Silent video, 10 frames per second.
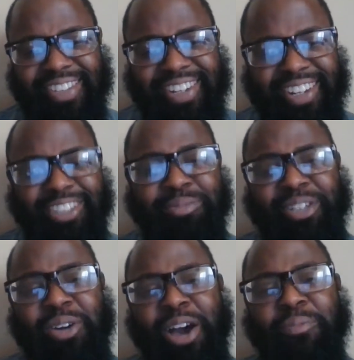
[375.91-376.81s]
It lets me
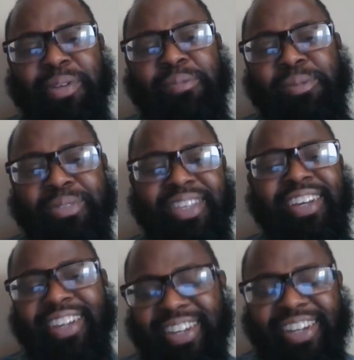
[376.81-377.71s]
know how people
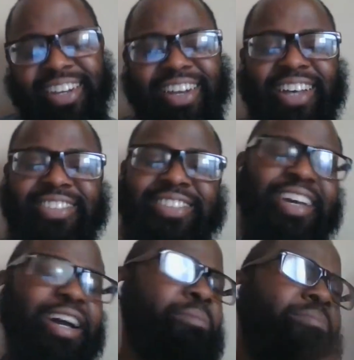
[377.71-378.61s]
think. I
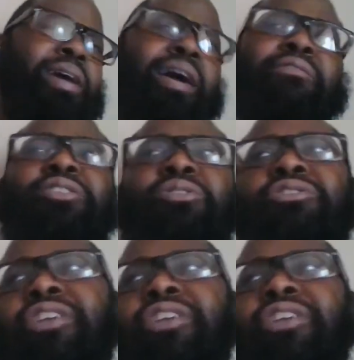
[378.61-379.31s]
say I'm having a